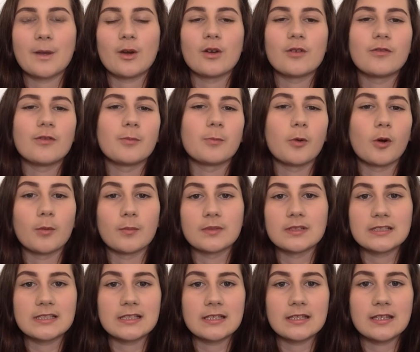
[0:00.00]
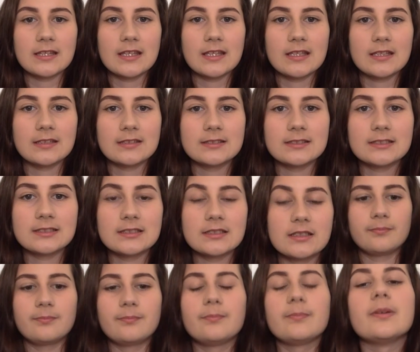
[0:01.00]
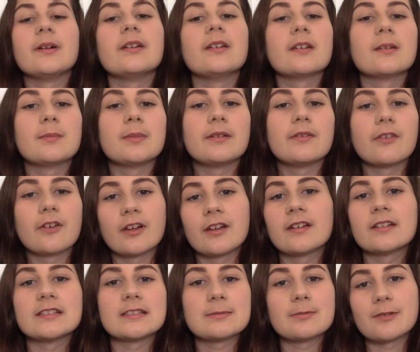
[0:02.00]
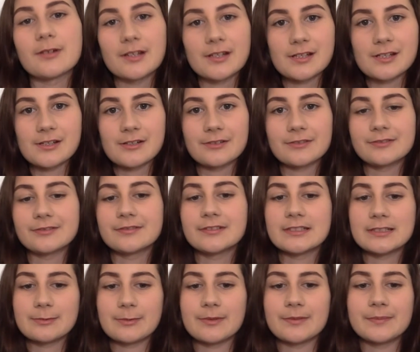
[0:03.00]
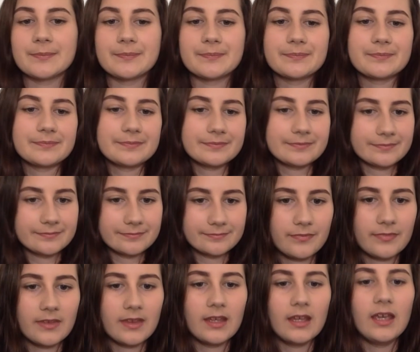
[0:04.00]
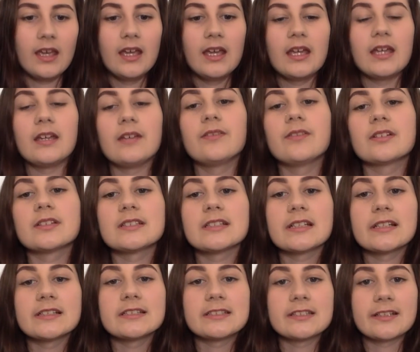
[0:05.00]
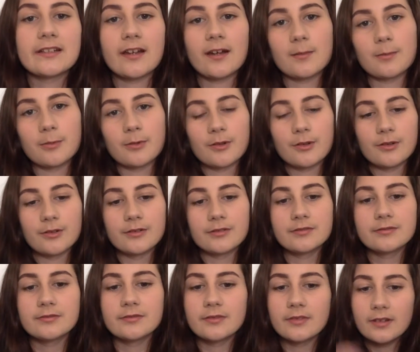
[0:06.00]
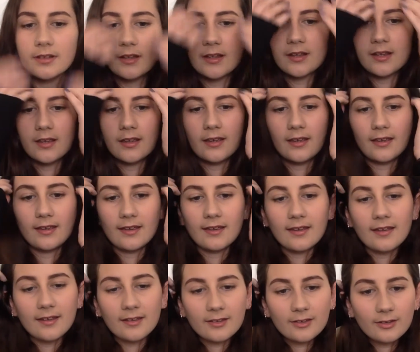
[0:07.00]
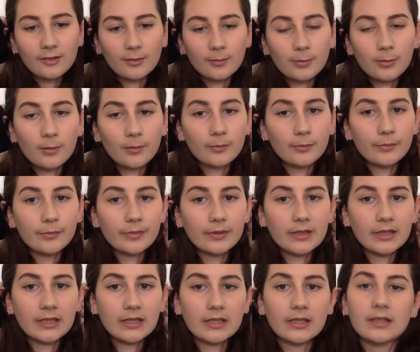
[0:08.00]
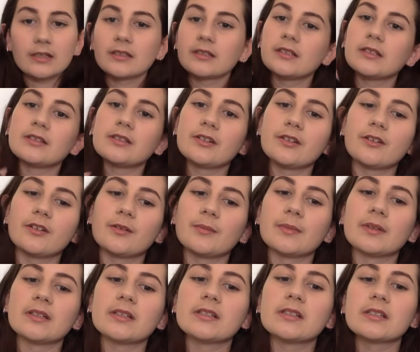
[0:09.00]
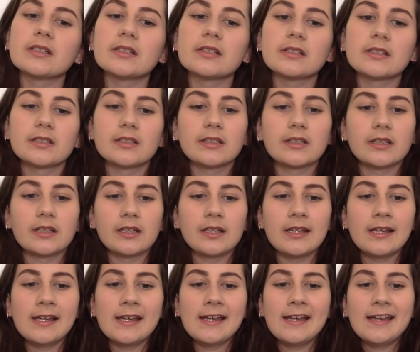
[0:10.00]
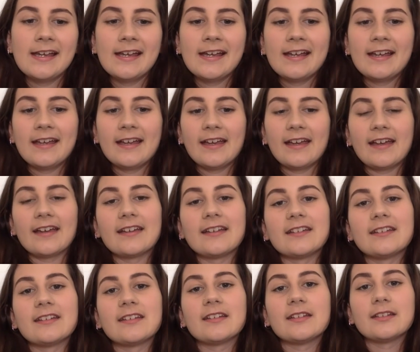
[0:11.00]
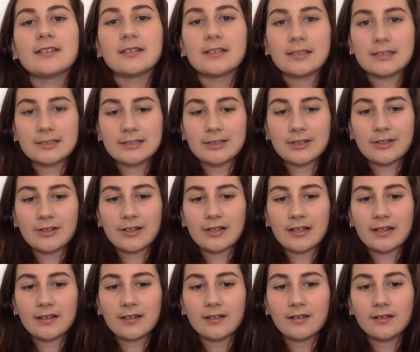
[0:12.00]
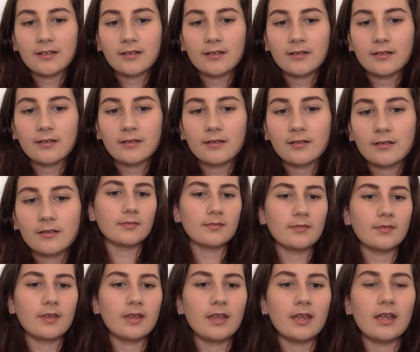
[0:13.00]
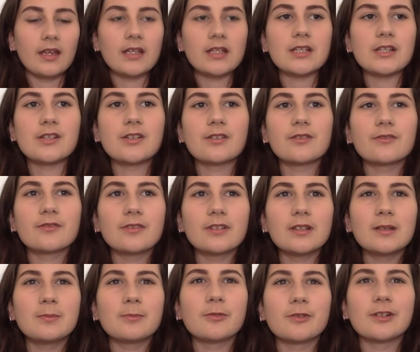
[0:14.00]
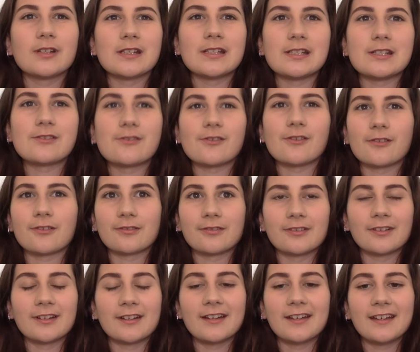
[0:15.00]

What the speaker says: over-promising things. But you can be very inspirational as well. If your sun is in Capricorn, you're probably determined and discerning, generally pretty strong,